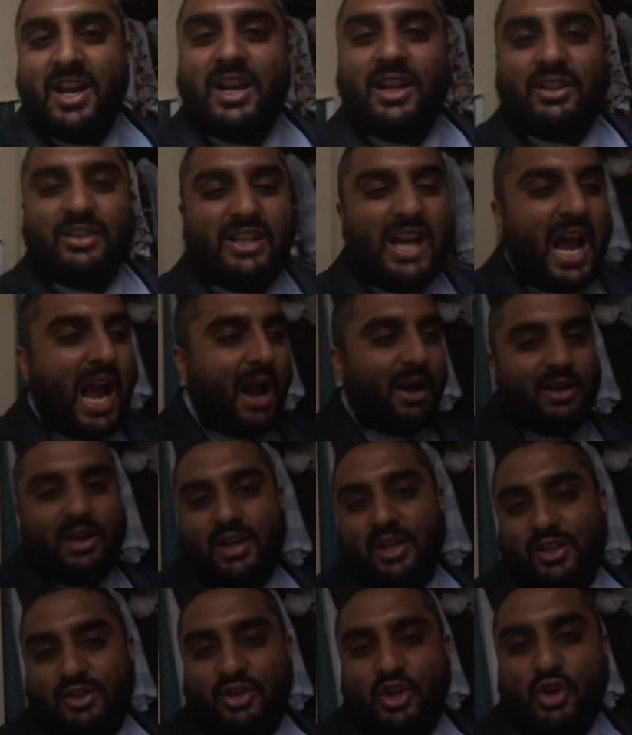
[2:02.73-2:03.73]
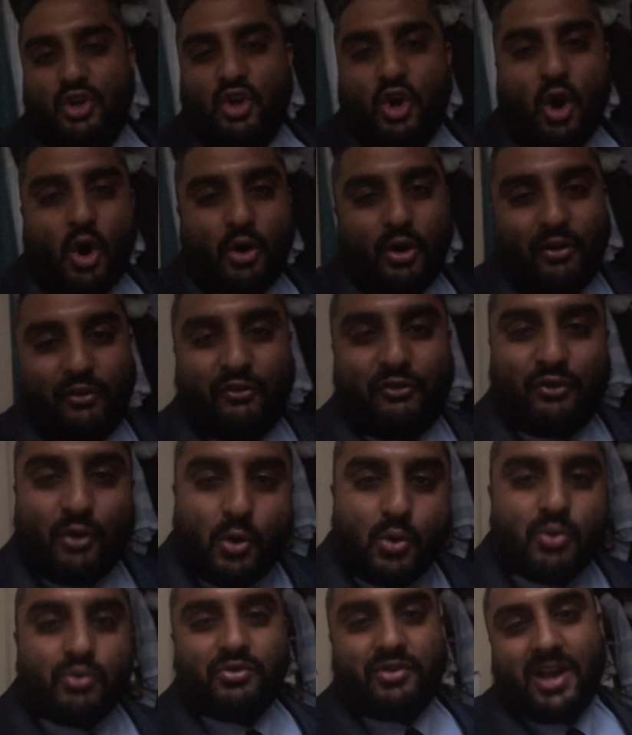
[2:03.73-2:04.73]
nah, you can't
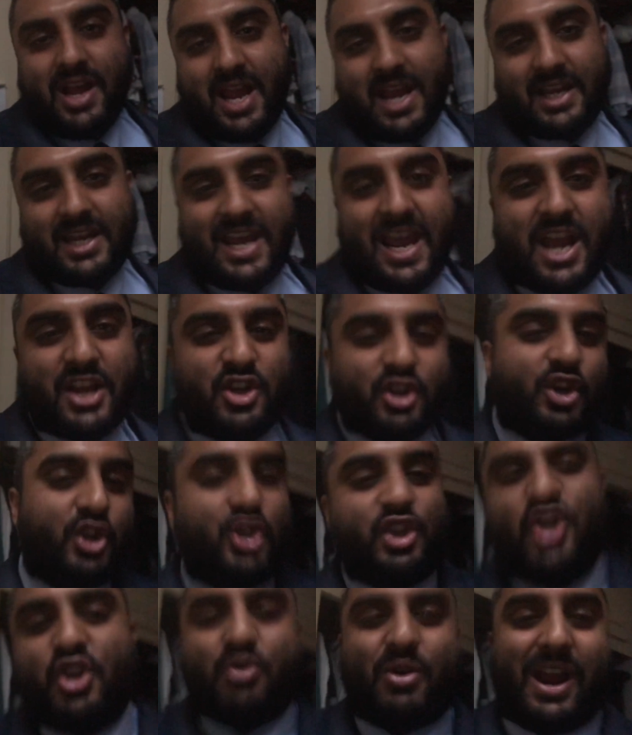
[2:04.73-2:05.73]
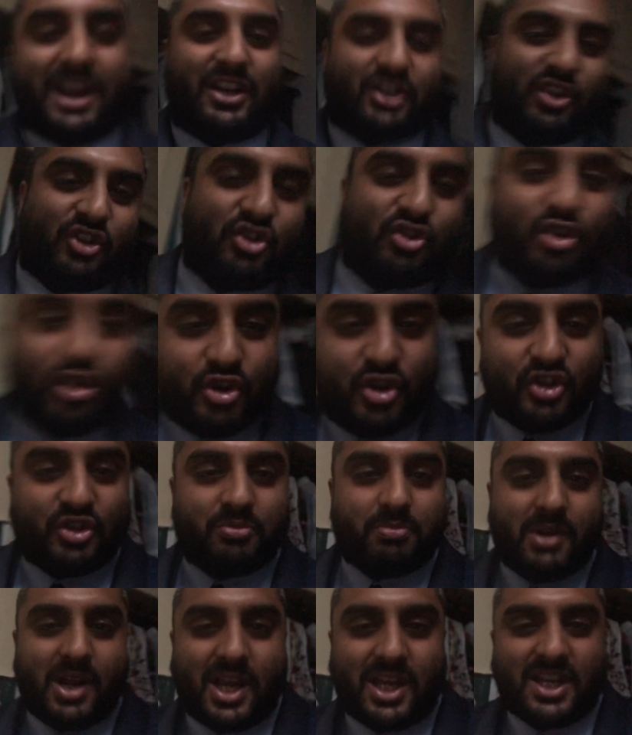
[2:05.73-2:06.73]
afford that, can you? Because you ain't as good as
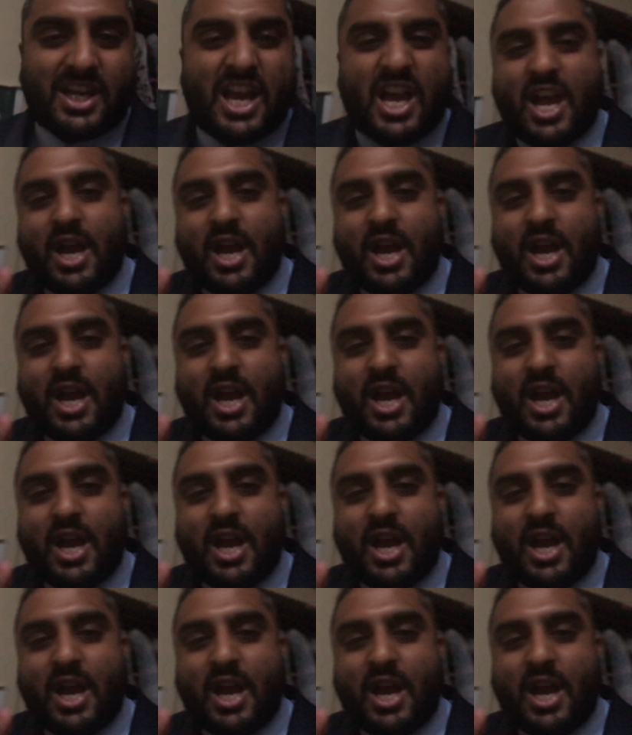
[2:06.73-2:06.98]
me.